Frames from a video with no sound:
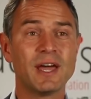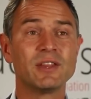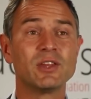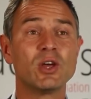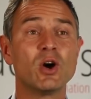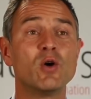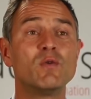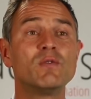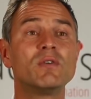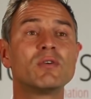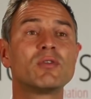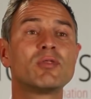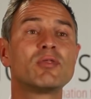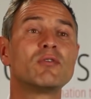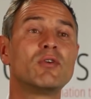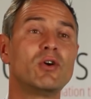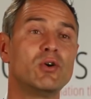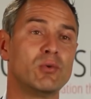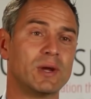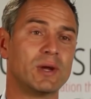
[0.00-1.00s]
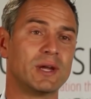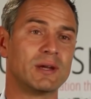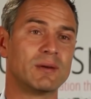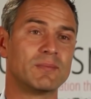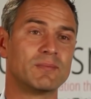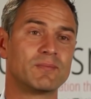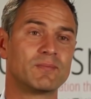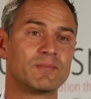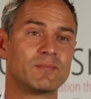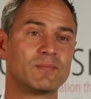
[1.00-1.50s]
at overthrowing
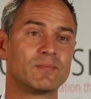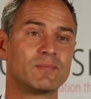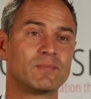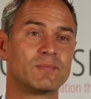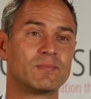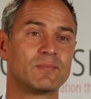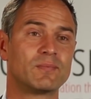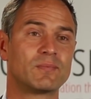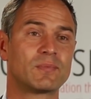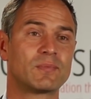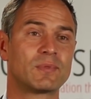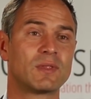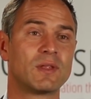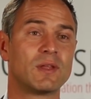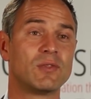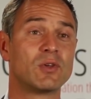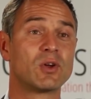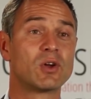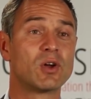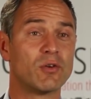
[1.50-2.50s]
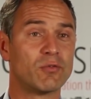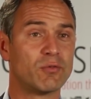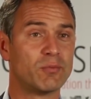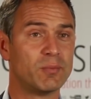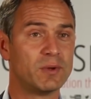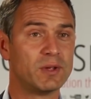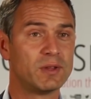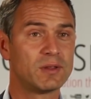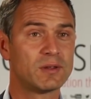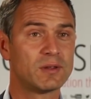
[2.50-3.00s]
the
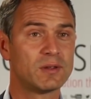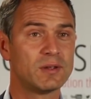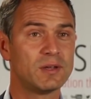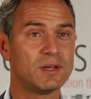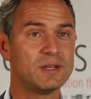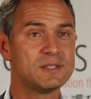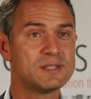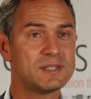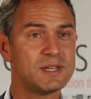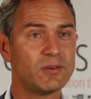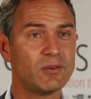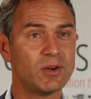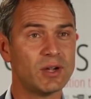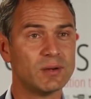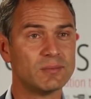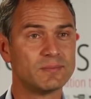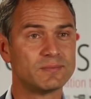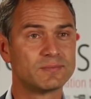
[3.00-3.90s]
government in Syria,